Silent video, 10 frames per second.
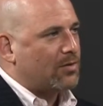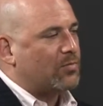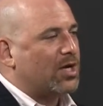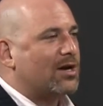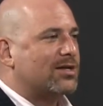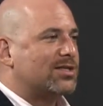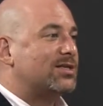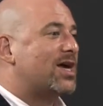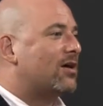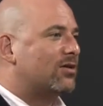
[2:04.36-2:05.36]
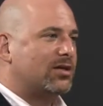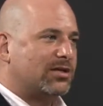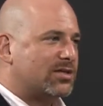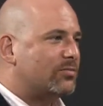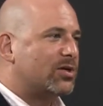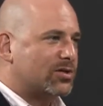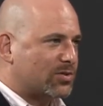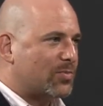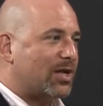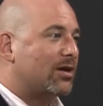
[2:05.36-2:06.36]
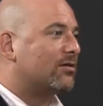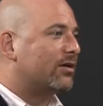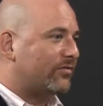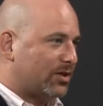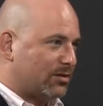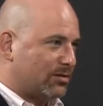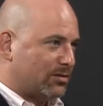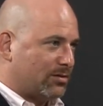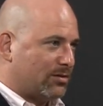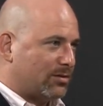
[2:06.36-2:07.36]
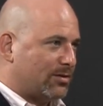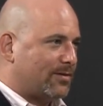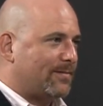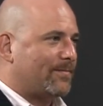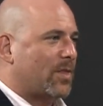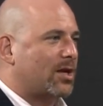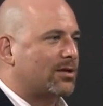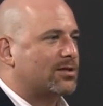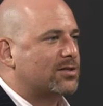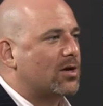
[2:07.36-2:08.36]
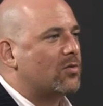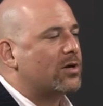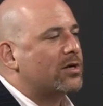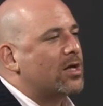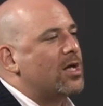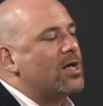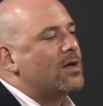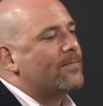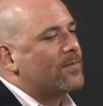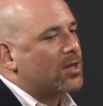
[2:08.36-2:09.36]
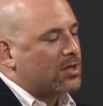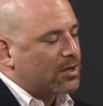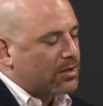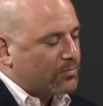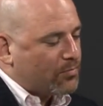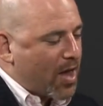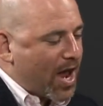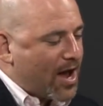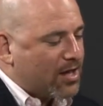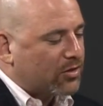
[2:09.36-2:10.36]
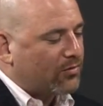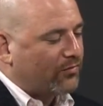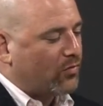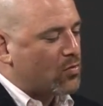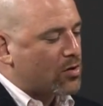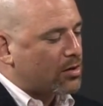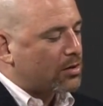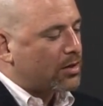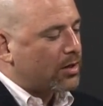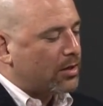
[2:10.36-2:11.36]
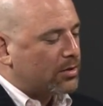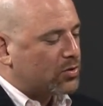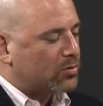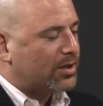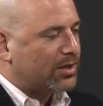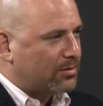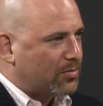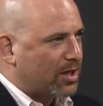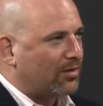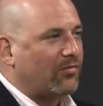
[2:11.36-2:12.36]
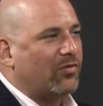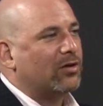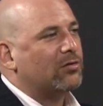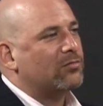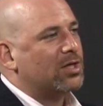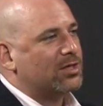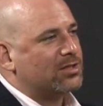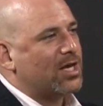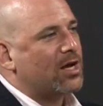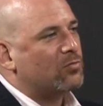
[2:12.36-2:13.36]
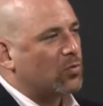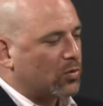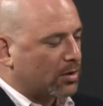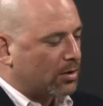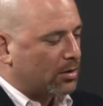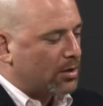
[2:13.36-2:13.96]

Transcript: because it's how the exhibitors make their living. Right? So the path for truly independent film is now more